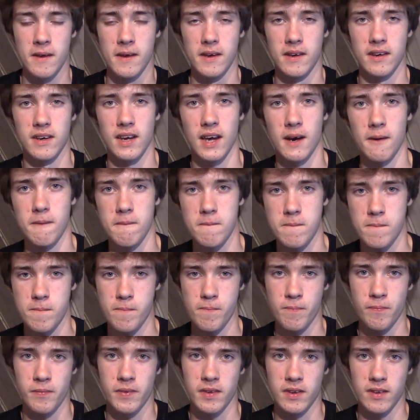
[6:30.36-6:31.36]
Now,
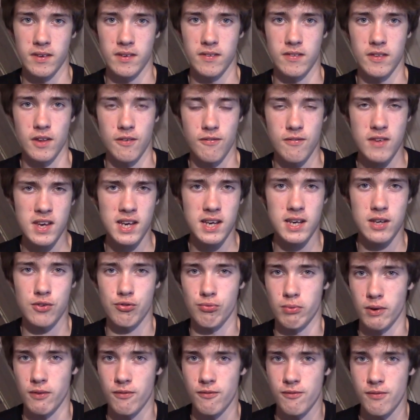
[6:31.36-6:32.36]
the thing is
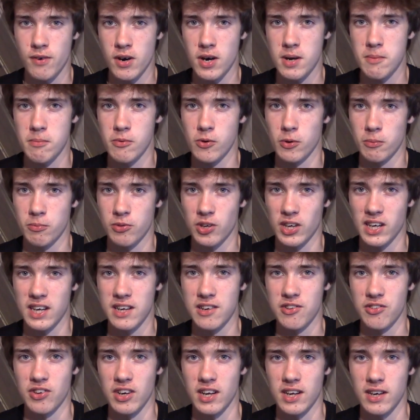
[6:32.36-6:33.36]
with fibre optic
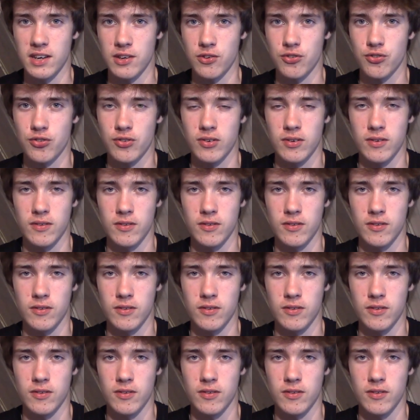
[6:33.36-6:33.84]
internet is,